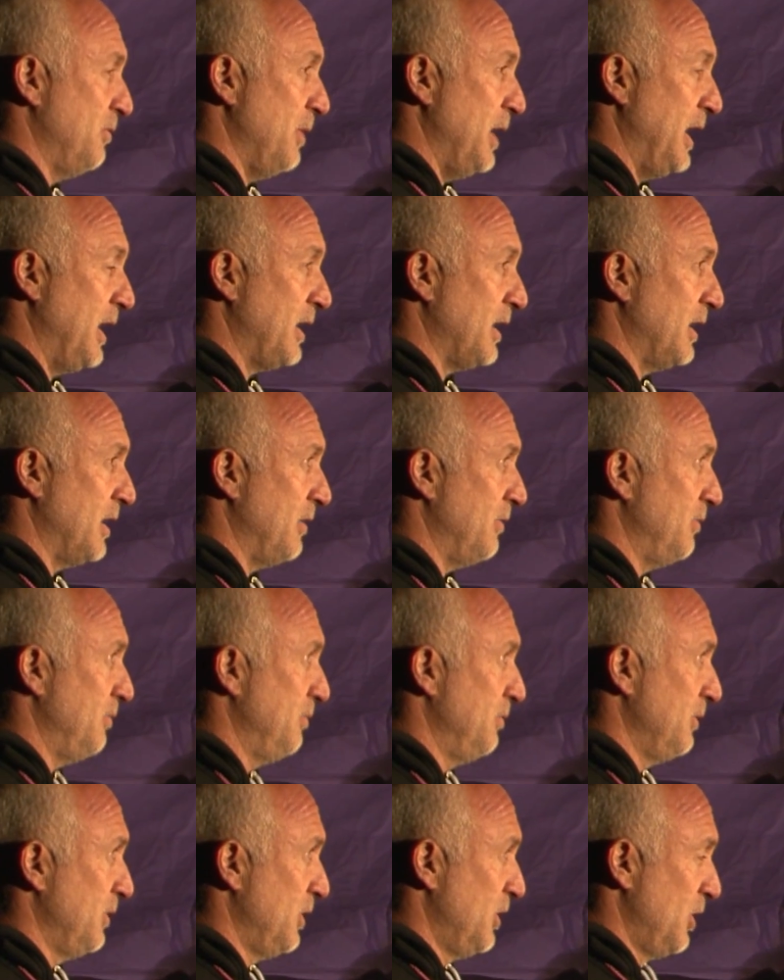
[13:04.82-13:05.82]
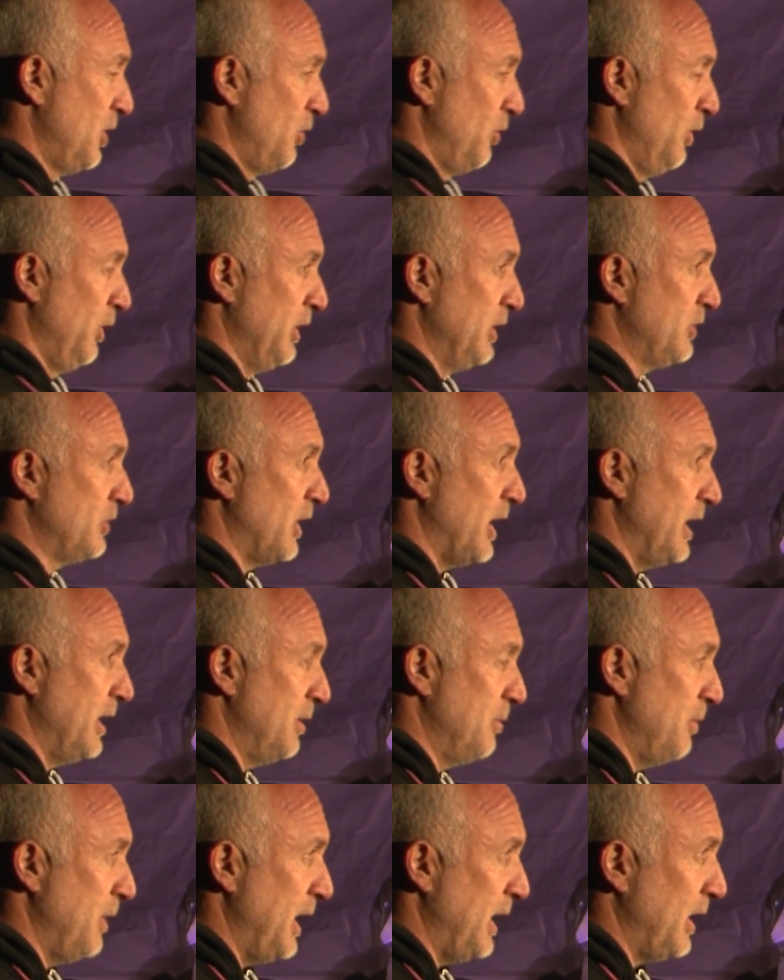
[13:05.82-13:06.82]
made, and I've really tried
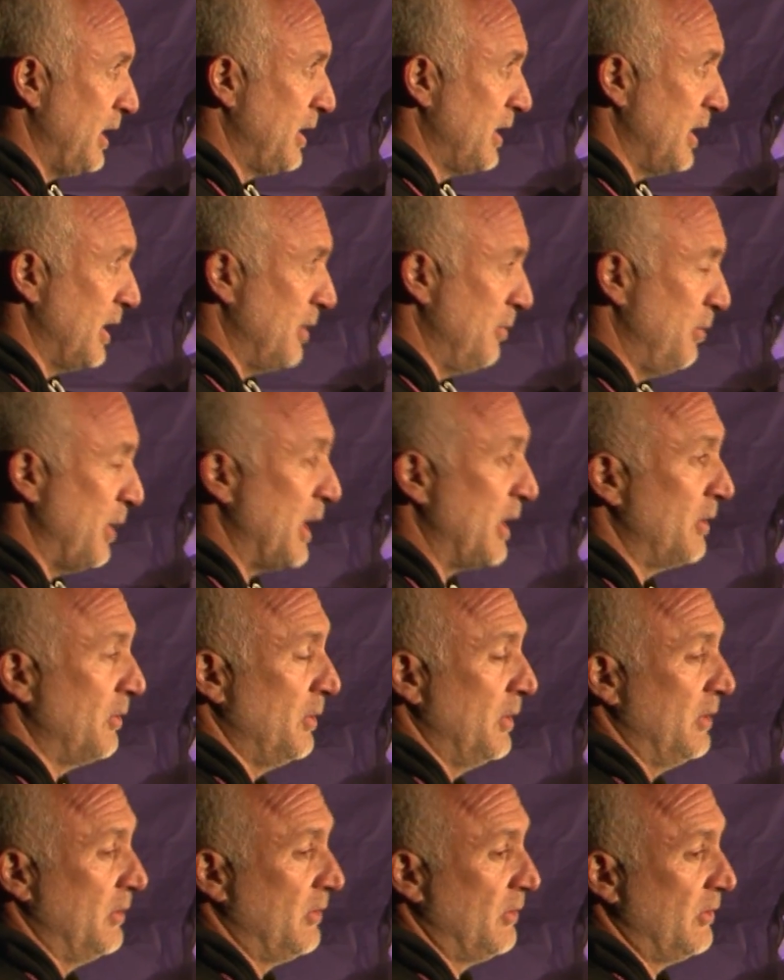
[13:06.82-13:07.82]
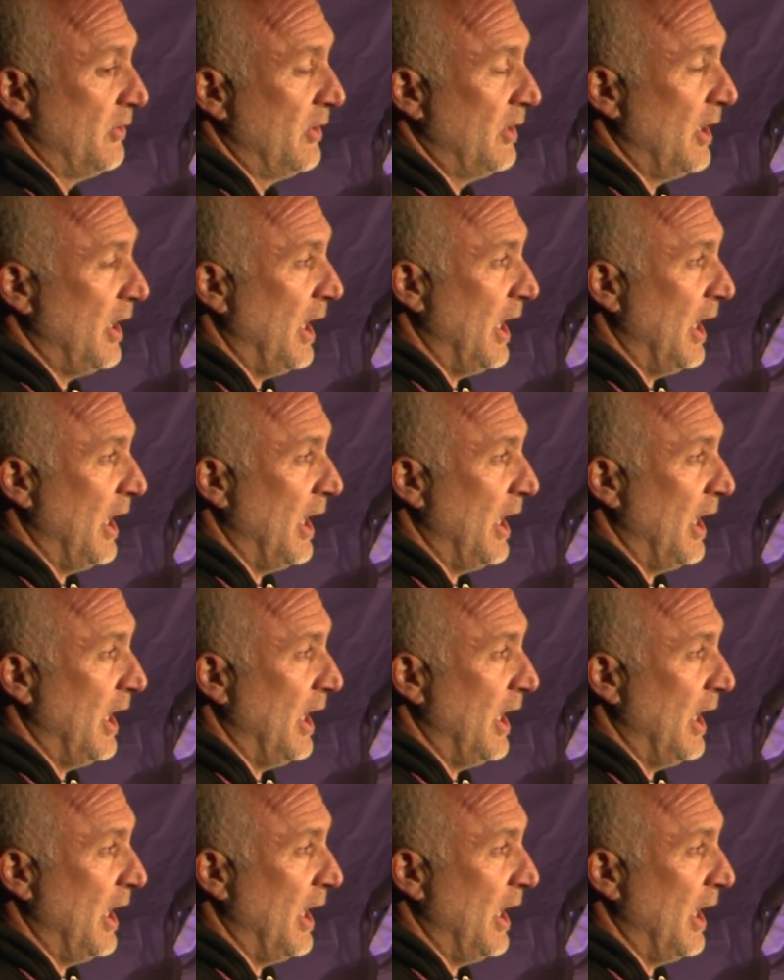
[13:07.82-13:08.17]
to make better ones.